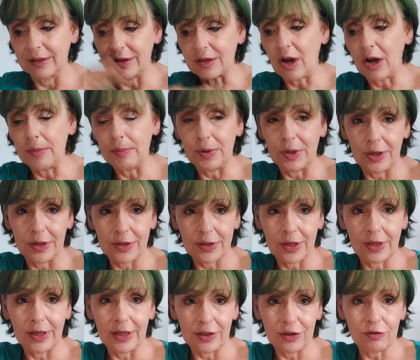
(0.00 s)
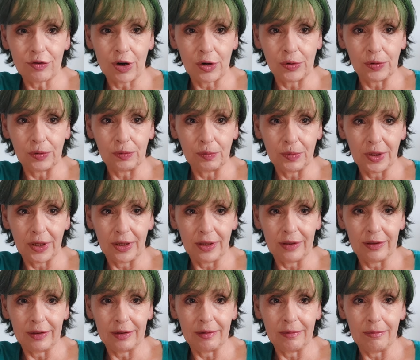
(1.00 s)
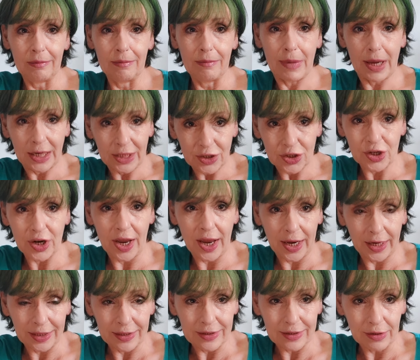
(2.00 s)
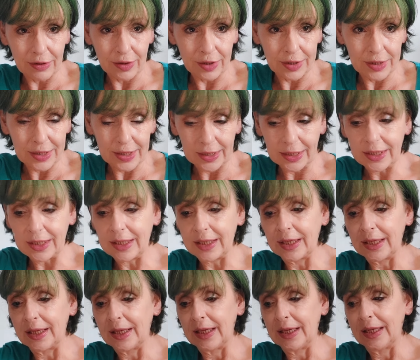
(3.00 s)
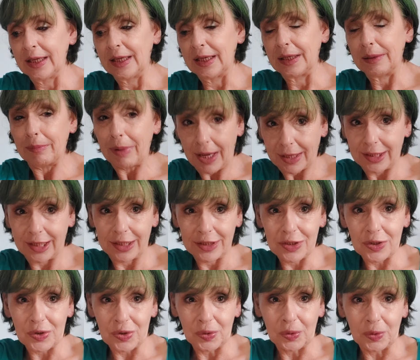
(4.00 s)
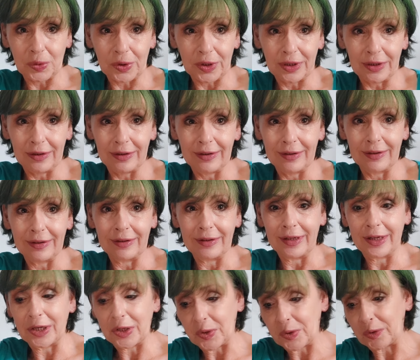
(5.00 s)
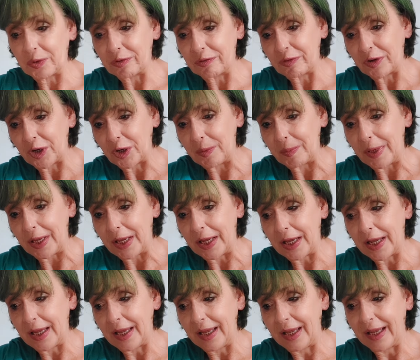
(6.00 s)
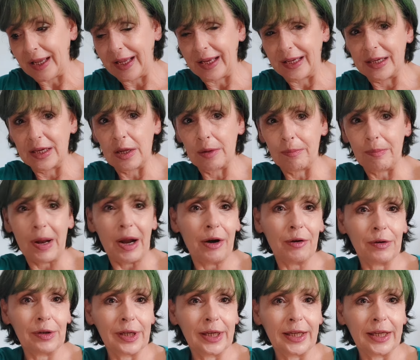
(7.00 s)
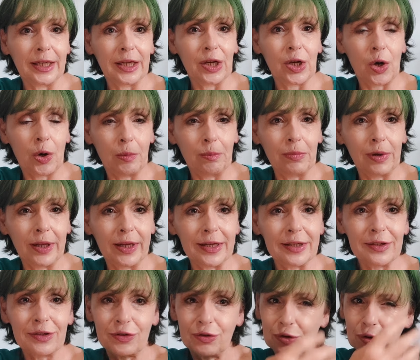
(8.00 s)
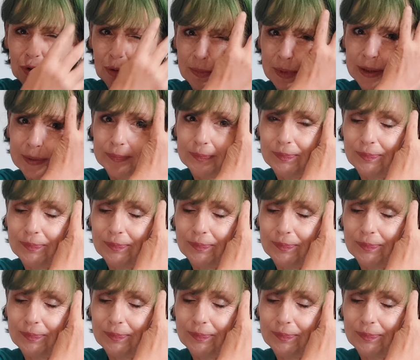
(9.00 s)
I personally struggle with major anxiety, panic disorder, agoraphobia, and apparently complex trauma.